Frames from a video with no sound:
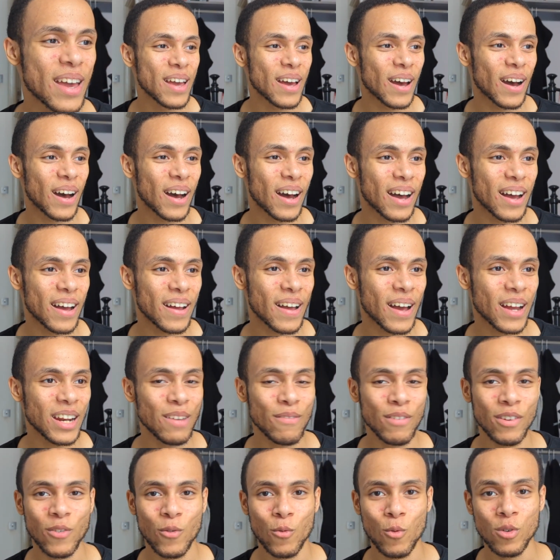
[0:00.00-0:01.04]
And
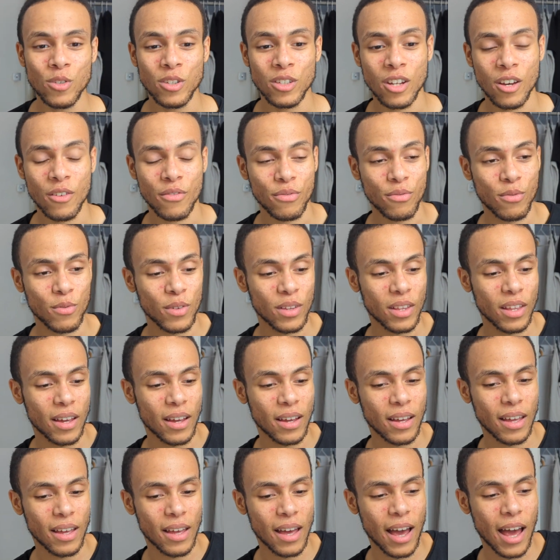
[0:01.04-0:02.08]
even if it was enough,
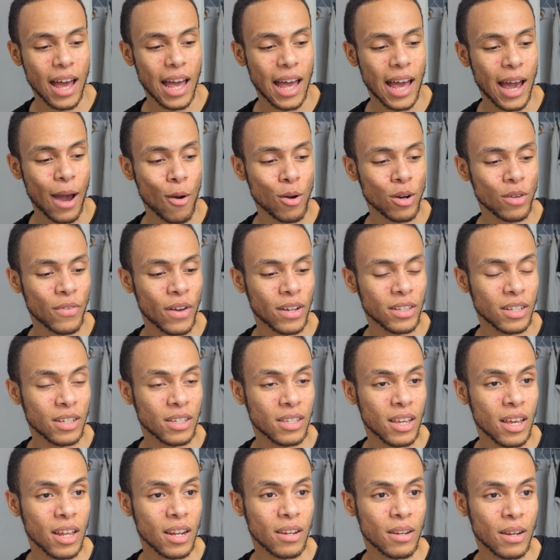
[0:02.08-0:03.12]
I would have had
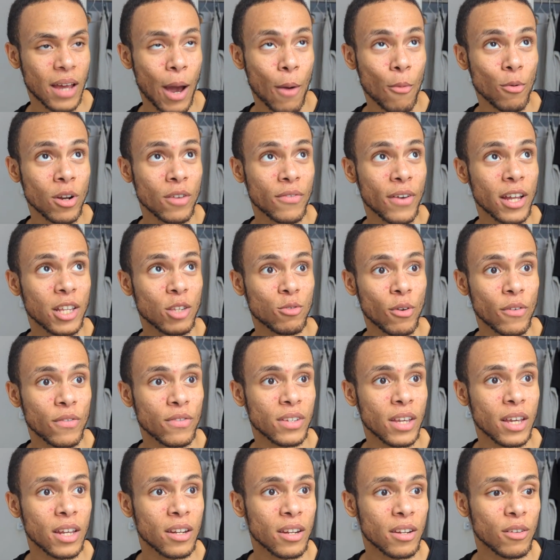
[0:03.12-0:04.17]
to have
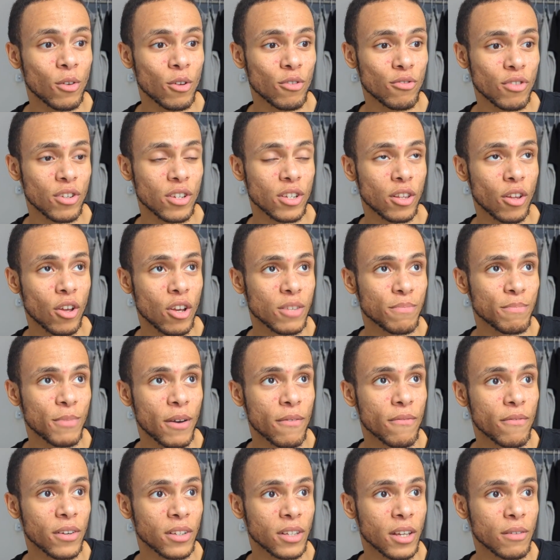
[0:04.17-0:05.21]
said not just last month
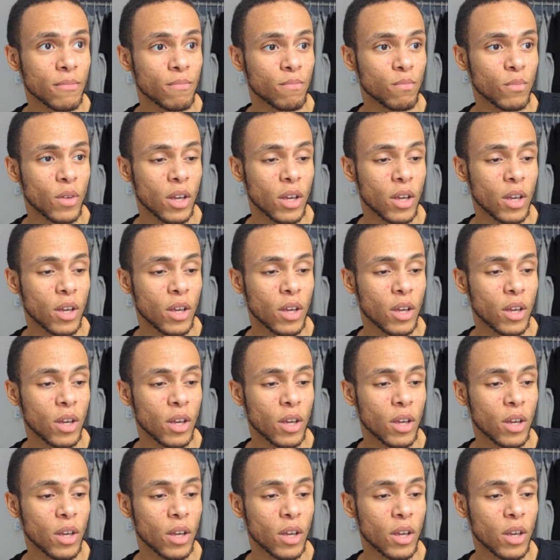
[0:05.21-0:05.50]
because I